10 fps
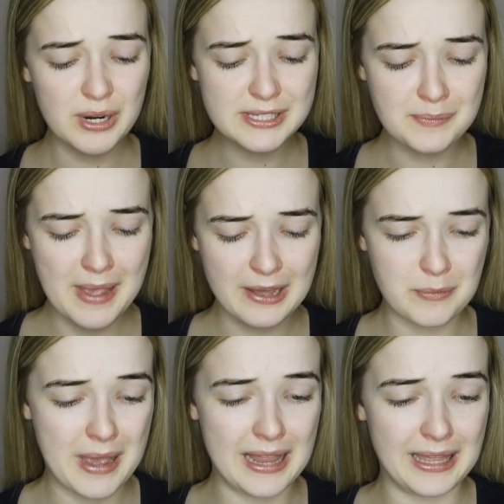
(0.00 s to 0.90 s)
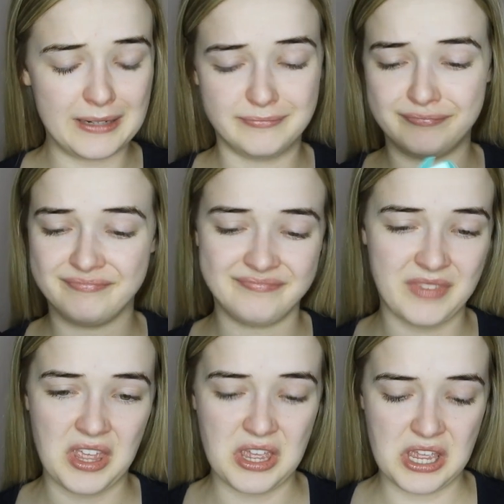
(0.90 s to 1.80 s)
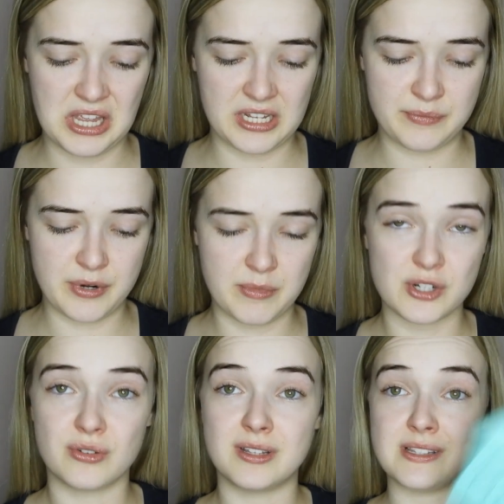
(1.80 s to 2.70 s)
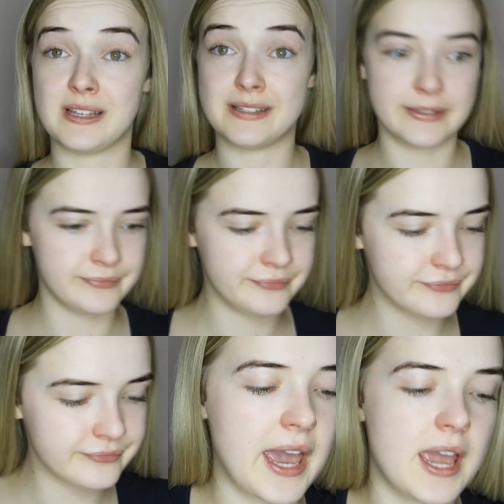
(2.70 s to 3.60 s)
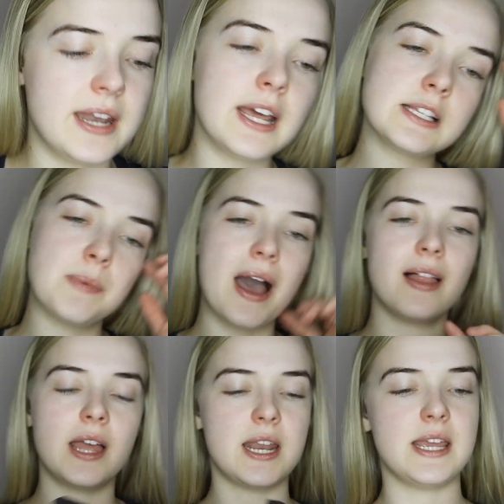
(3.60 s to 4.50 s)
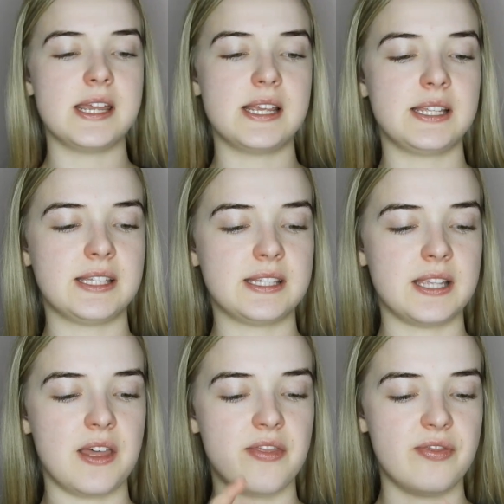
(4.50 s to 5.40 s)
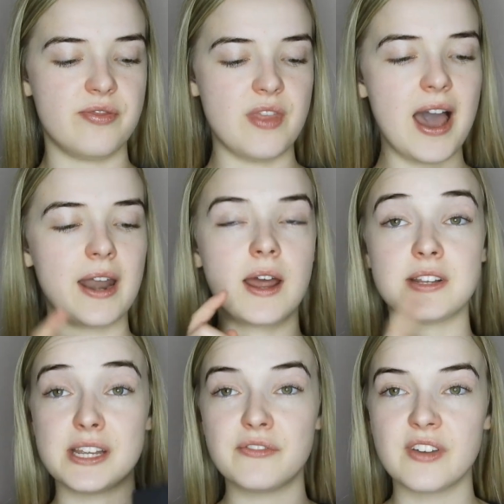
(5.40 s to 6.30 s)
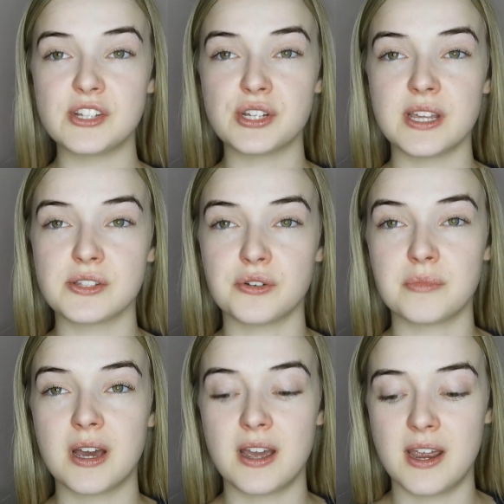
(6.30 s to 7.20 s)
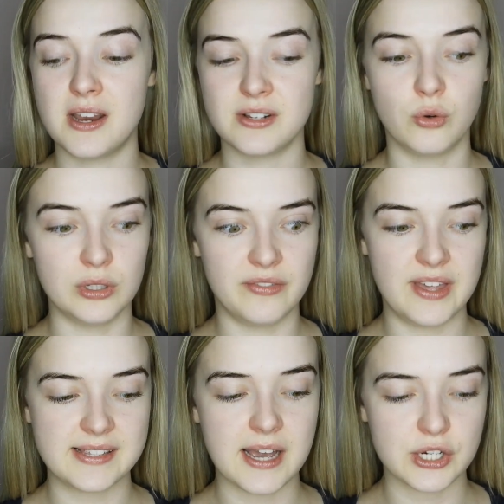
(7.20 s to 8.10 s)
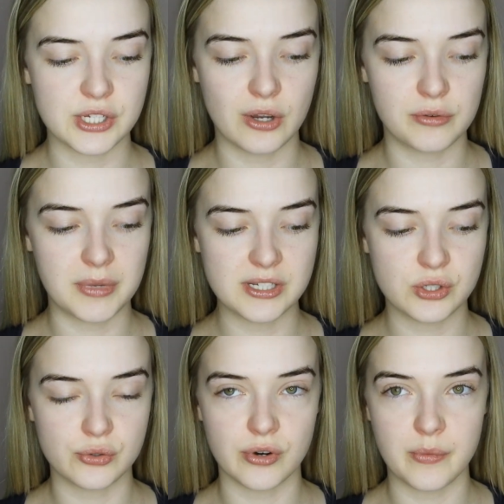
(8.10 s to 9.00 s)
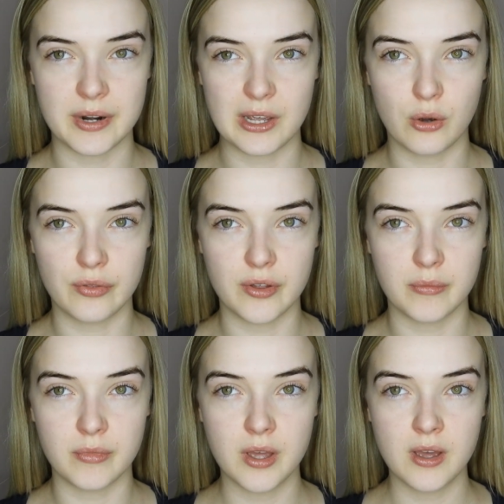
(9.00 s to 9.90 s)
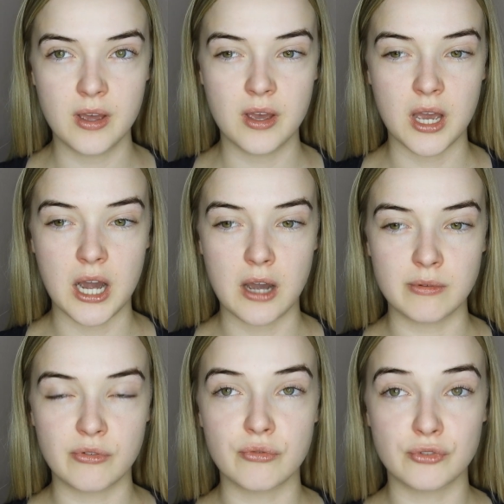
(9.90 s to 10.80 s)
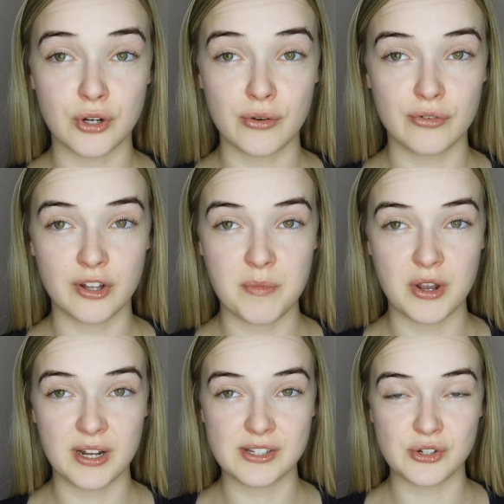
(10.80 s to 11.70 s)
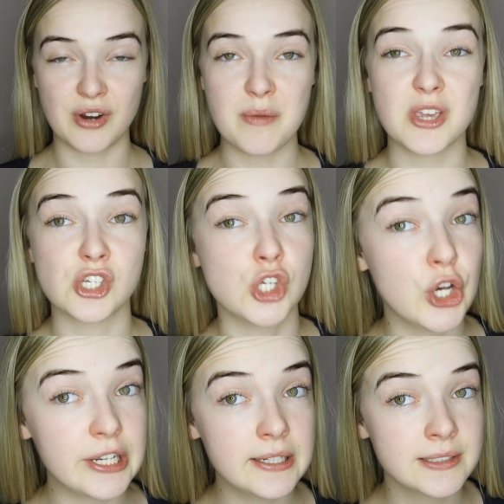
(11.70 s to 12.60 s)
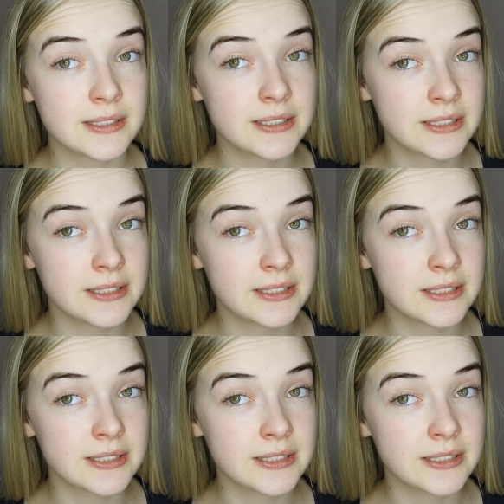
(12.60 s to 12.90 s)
Pressed powder palette. That's pretty much all it says. Okay, next palette is, and I did feature these on all of these actually on my story when I got them. If you don't follow me on Instagram, you should.